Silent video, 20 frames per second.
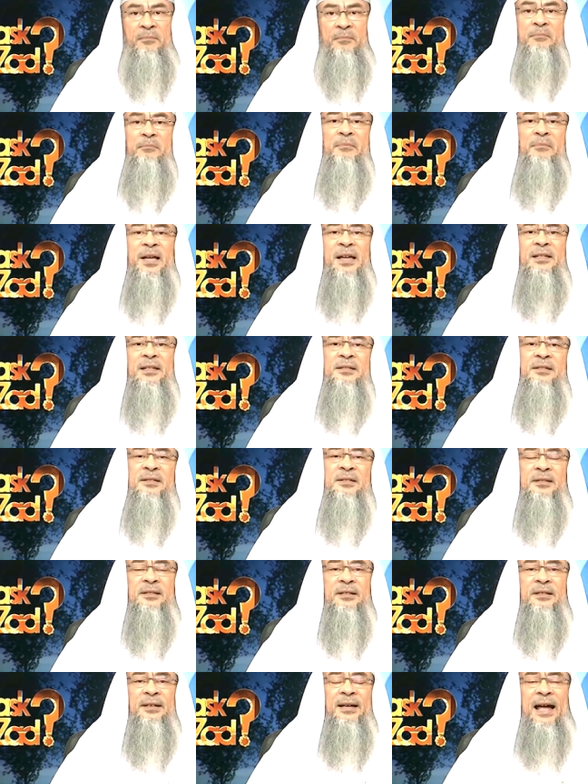
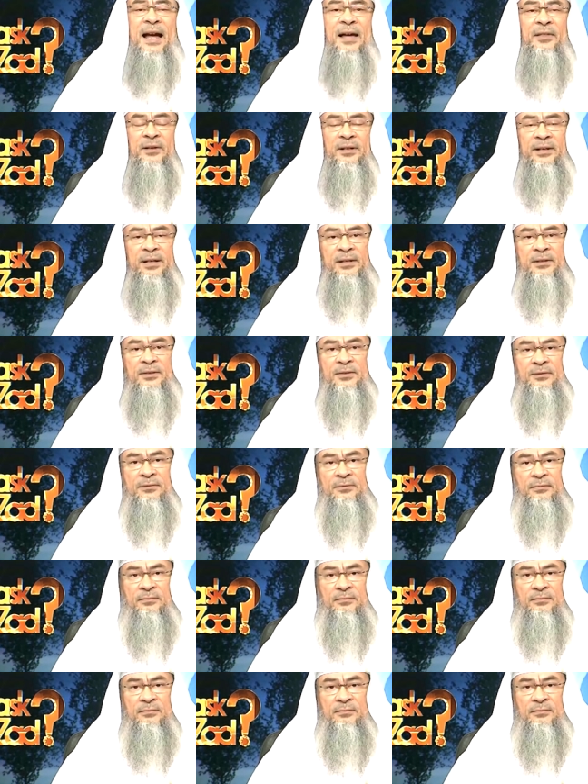men's gatherings,